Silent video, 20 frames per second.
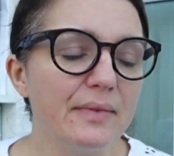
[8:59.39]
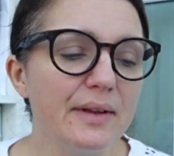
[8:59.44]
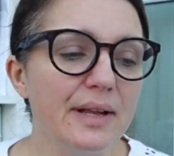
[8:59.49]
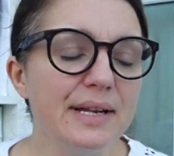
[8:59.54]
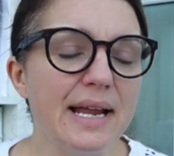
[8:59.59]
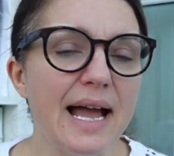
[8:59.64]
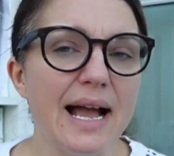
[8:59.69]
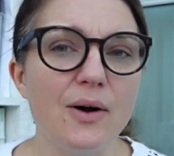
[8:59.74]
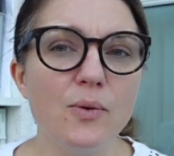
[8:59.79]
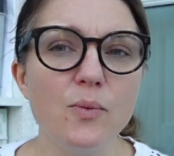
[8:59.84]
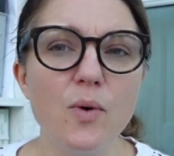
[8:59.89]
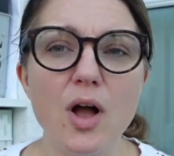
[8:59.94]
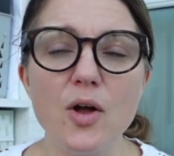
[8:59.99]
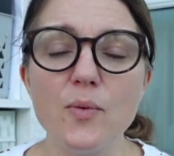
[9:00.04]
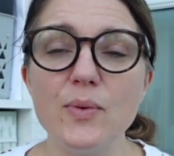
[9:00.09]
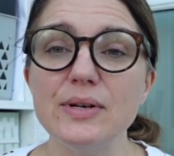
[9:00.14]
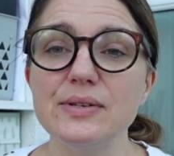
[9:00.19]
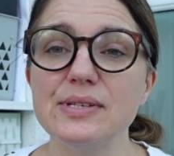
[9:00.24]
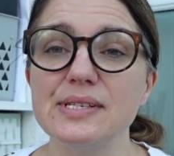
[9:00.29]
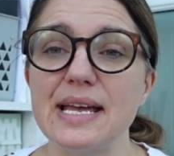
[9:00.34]
Now, what I
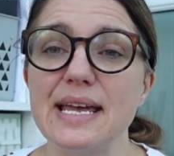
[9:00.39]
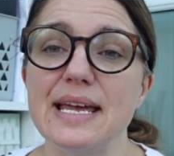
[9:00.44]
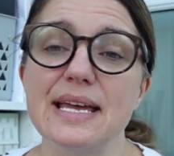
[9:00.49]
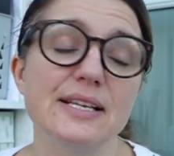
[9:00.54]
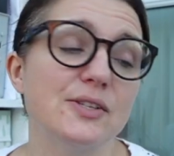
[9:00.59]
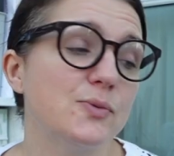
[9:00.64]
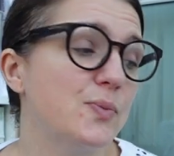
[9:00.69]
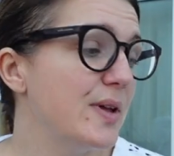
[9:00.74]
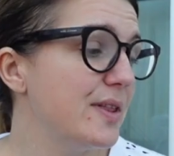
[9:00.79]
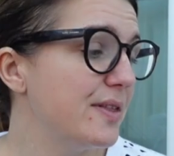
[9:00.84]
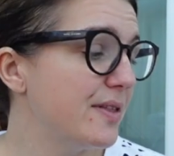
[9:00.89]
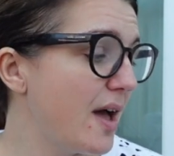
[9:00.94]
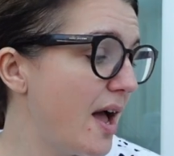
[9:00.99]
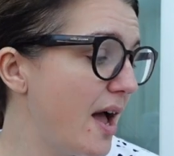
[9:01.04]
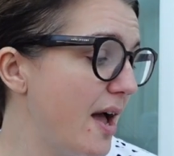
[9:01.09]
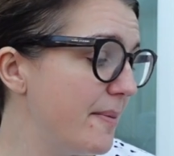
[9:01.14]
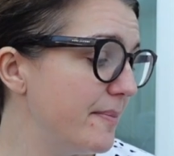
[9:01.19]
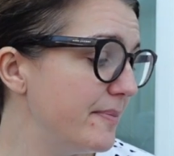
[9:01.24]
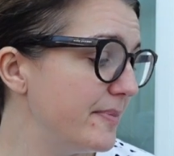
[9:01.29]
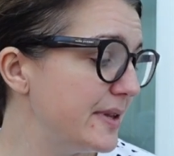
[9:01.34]
will say is with
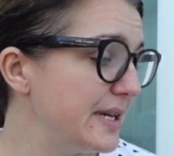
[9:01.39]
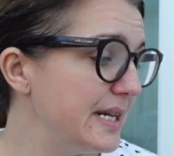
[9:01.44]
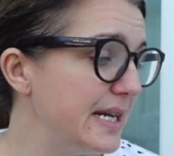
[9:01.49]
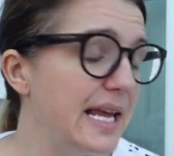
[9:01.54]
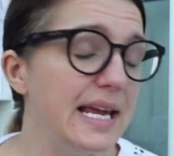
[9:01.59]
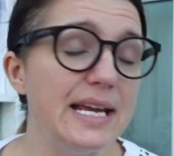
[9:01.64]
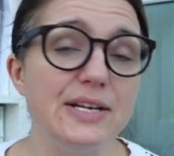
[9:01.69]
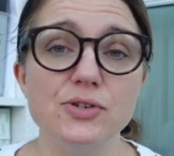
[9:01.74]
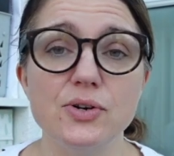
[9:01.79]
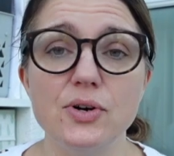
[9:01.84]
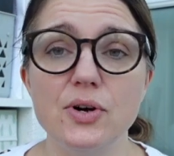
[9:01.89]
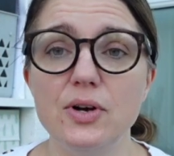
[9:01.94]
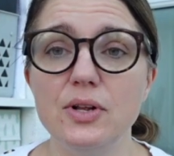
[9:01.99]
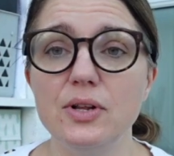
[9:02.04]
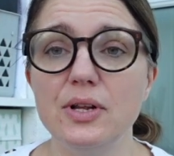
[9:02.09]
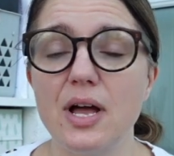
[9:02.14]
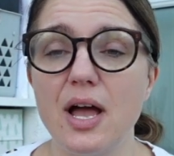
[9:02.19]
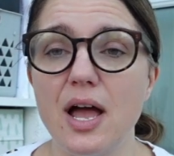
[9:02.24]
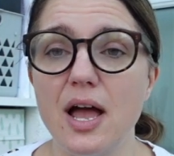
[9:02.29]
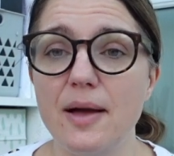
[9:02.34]
the
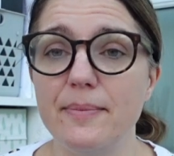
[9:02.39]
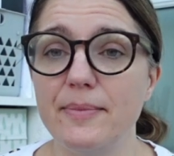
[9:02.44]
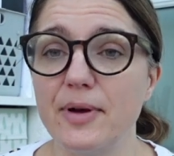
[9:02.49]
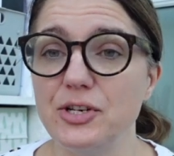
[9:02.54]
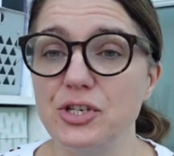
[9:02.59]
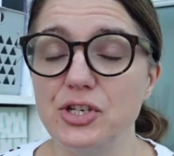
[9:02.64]
needle, I